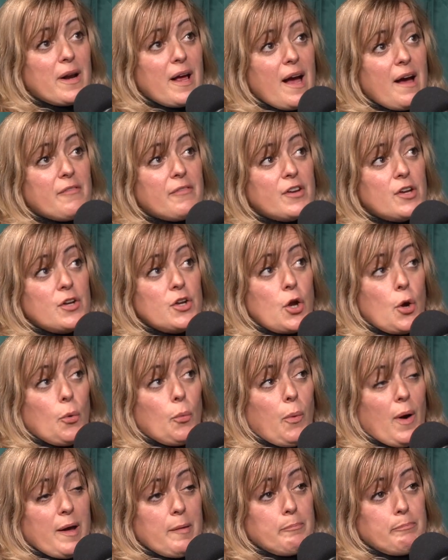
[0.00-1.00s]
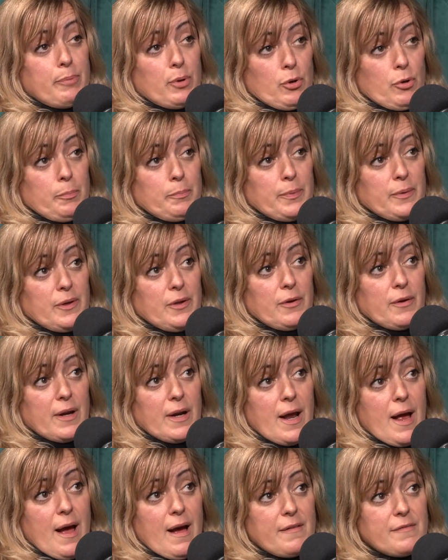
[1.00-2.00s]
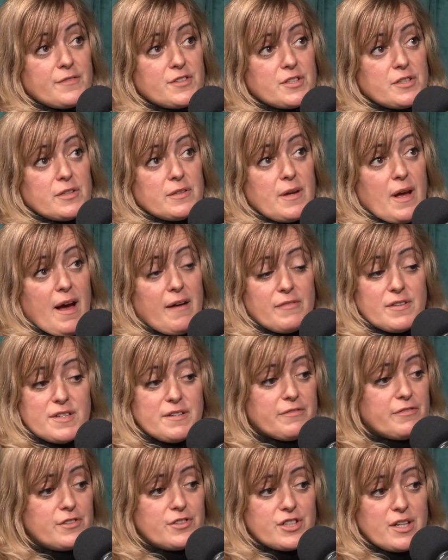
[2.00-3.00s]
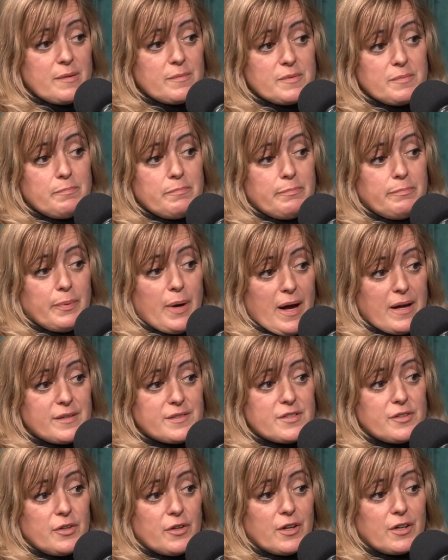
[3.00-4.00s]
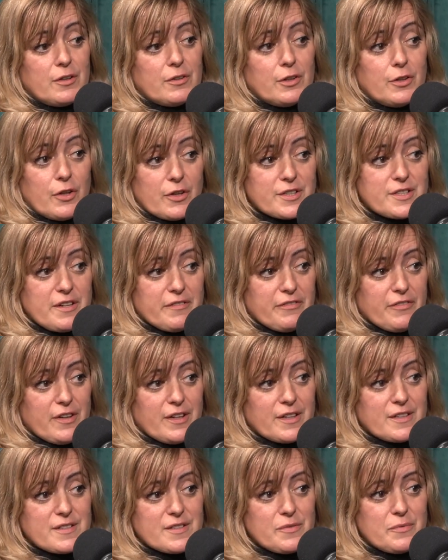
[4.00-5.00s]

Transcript: have a no white poop, you're going to have a different shaped butt. So you're going to look different because the